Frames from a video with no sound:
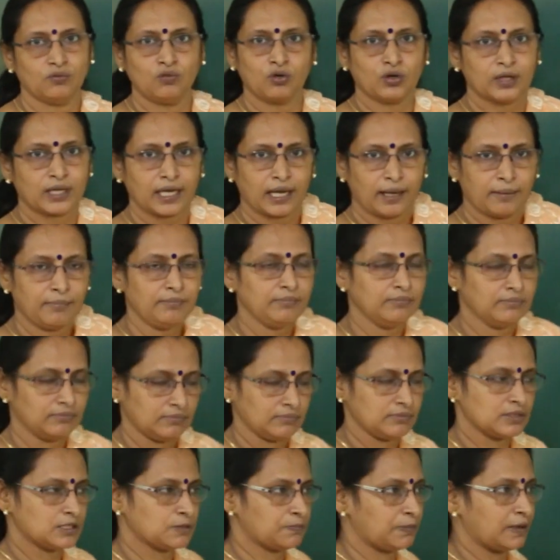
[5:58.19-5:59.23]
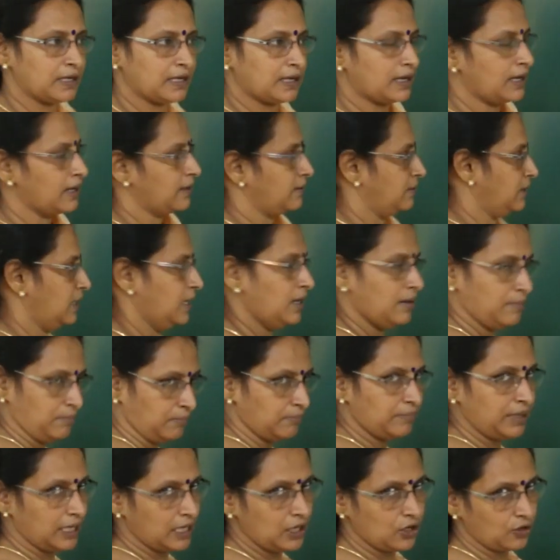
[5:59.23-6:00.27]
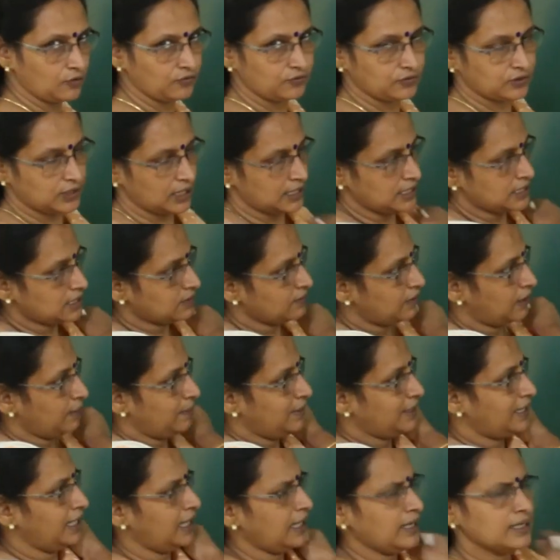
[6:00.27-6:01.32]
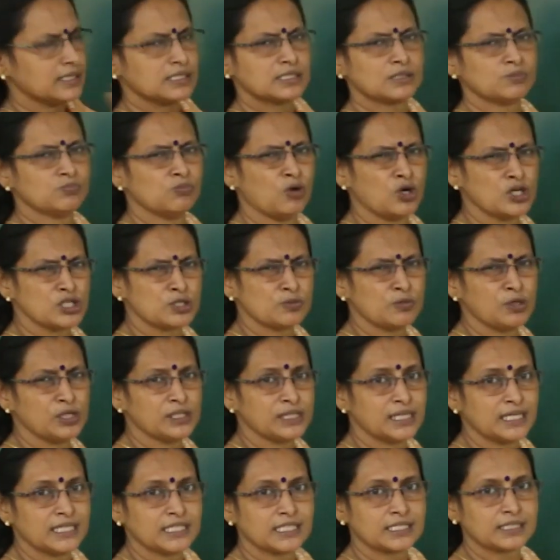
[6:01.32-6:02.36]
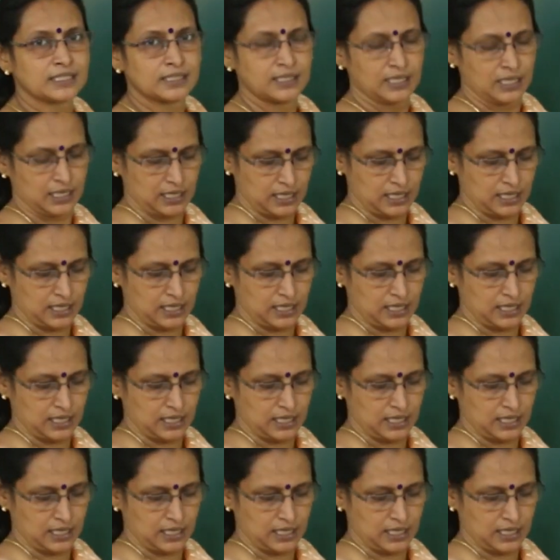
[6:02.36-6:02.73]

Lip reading: what I am speaking. Many of things will be there, small things